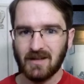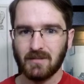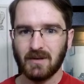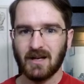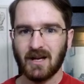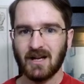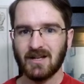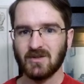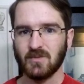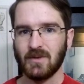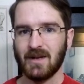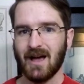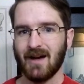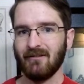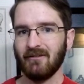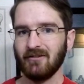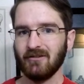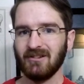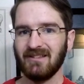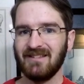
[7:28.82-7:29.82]
because we
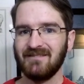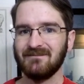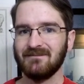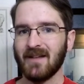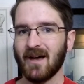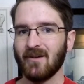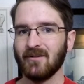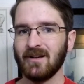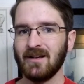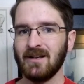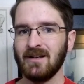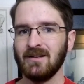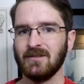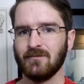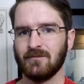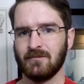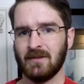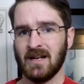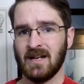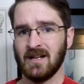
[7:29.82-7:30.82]
haven't really found any
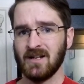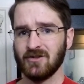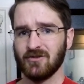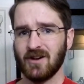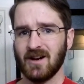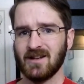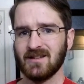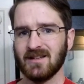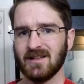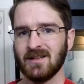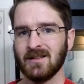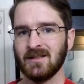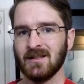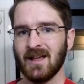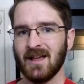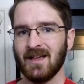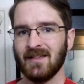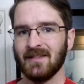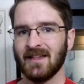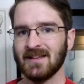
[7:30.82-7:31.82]
feeding traces
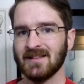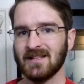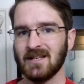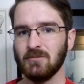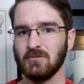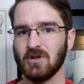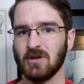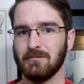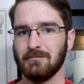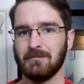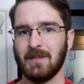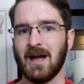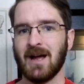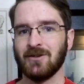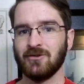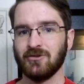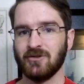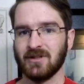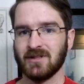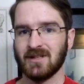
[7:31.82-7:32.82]
that seem to
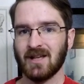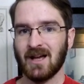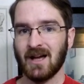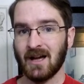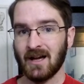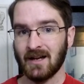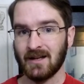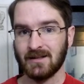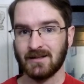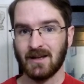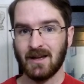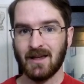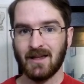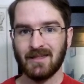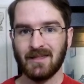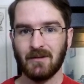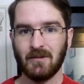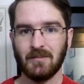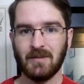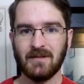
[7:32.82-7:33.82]
match the size
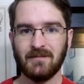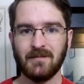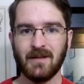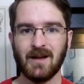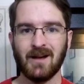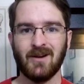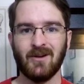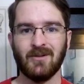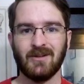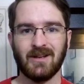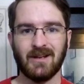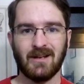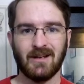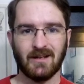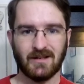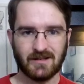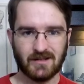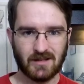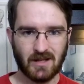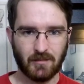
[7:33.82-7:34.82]
that would be found in a
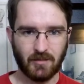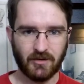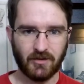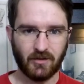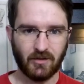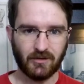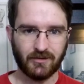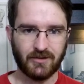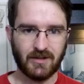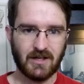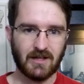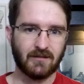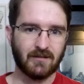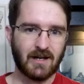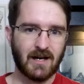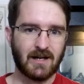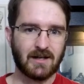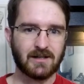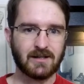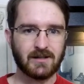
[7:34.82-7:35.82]
subadult
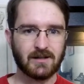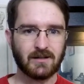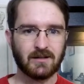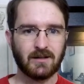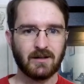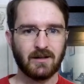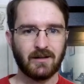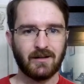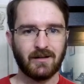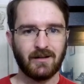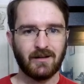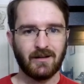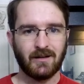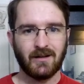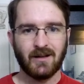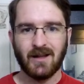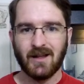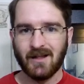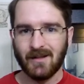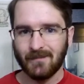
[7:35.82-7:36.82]
T-rex.
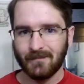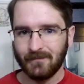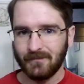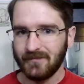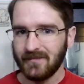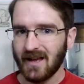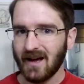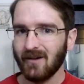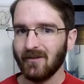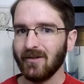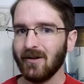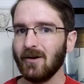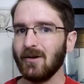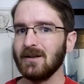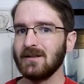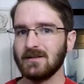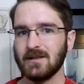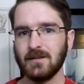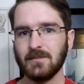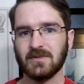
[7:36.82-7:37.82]
Now, though,
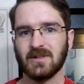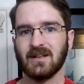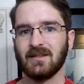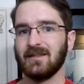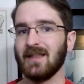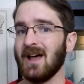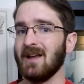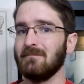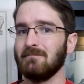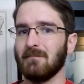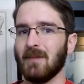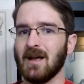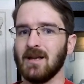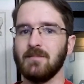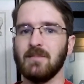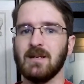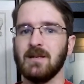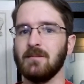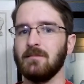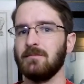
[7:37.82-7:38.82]
it seems like that might
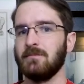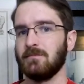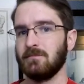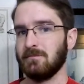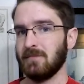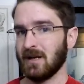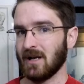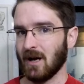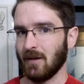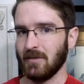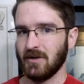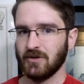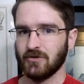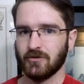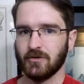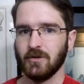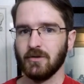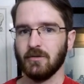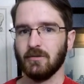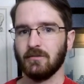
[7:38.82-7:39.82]
be becoming
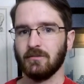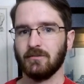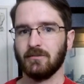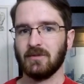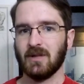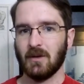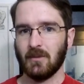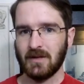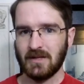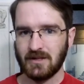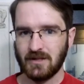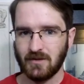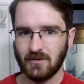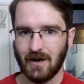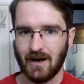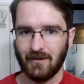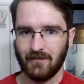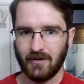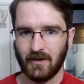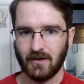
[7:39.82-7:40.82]
true, that we do
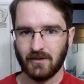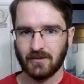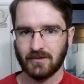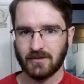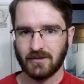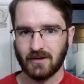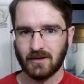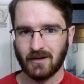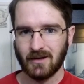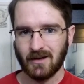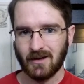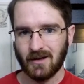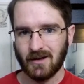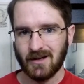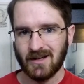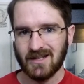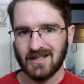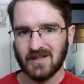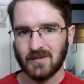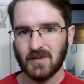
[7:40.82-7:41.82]
have those.
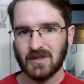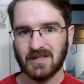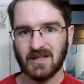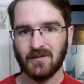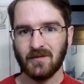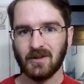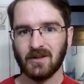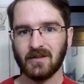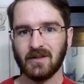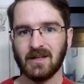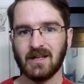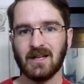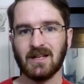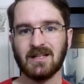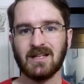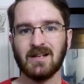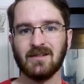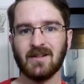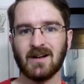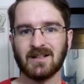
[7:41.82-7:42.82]
Specifically, a
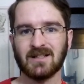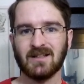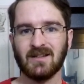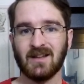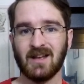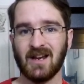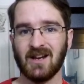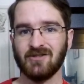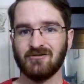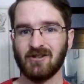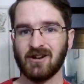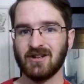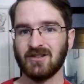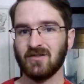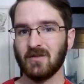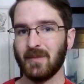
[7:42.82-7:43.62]
T-rex in the age range of